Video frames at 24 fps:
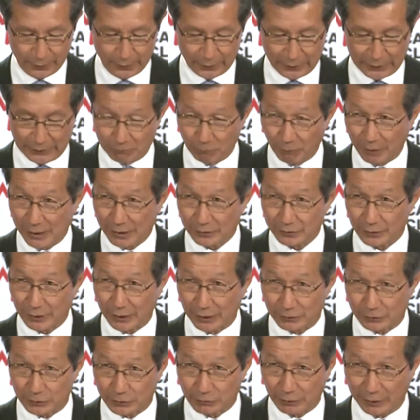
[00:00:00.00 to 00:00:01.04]
invest
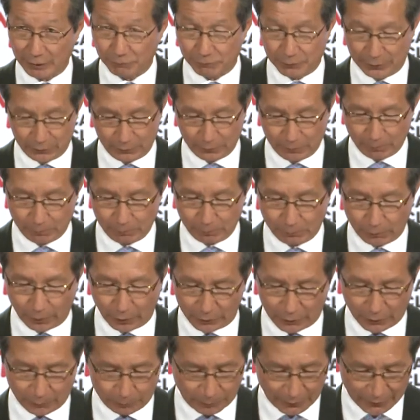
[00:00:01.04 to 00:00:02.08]
and strengthen
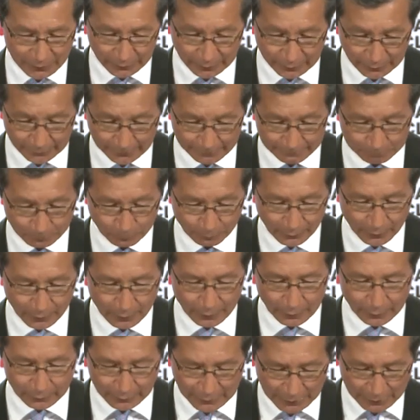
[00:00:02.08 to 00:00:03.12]
productivity,
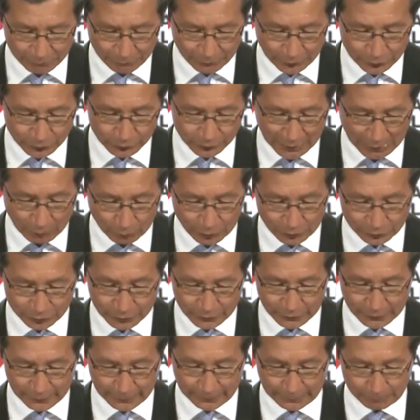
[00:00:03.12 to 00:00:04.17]
leverage
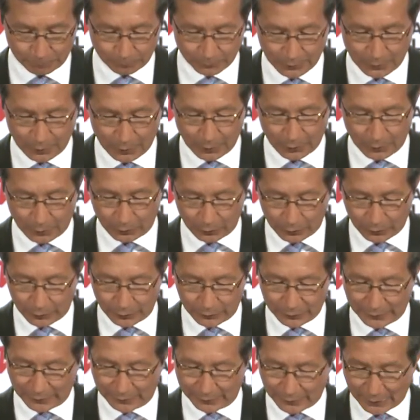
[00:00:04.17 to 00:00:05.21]
diversity,
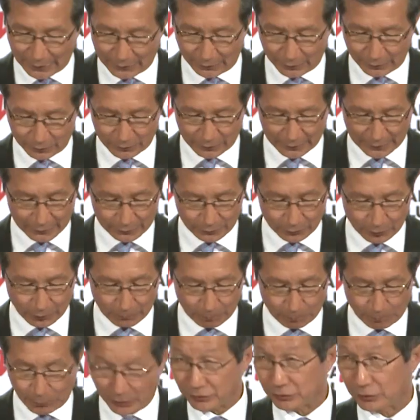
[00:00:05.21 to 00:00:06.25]
learn and understand the
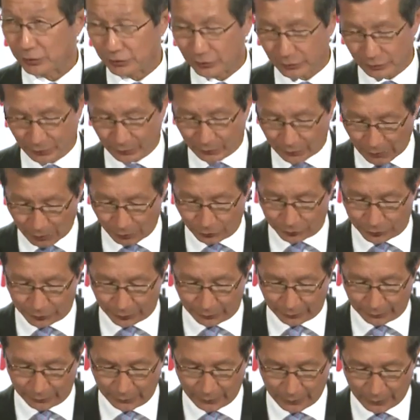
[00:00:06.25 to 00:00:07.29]
business
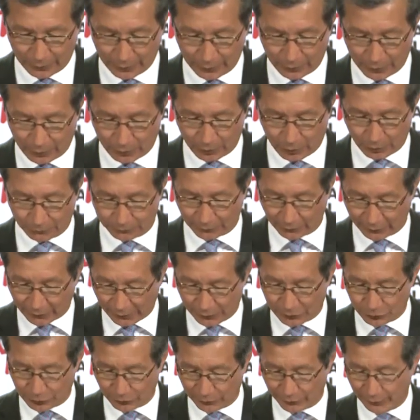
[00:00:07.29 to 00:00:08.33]
culture of the
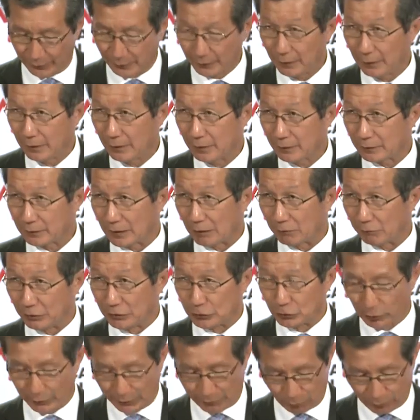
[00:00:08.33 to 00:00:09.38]
country that we
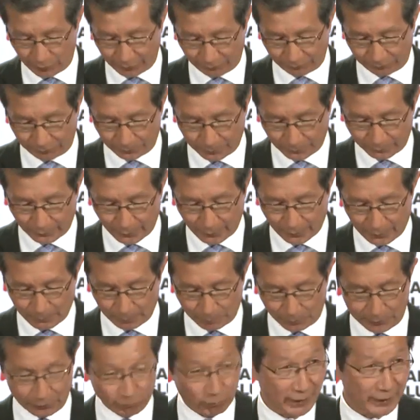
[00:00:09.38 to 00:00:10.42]
trade with,
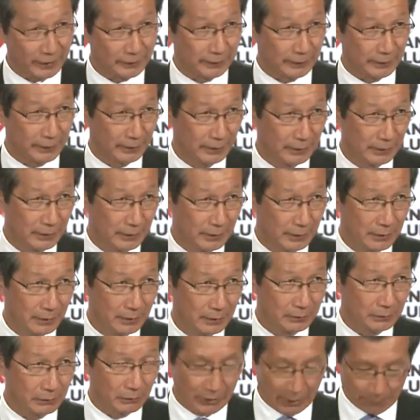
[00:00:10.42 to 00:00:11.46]
be ready
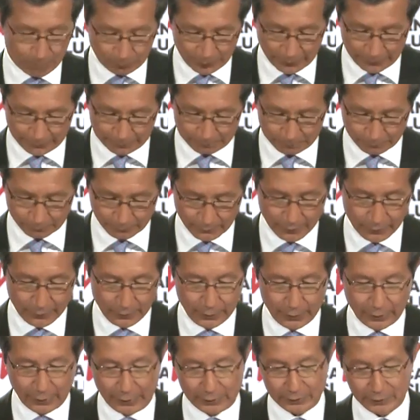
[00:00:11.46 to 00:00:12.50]
to compete
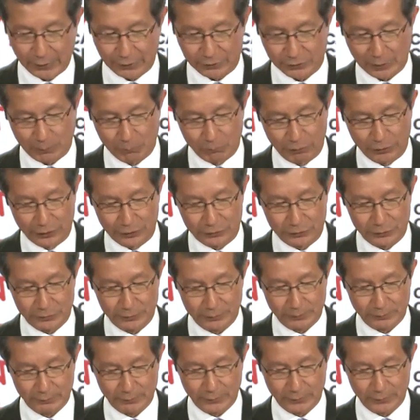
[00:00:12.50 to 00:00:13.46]
and take some risks.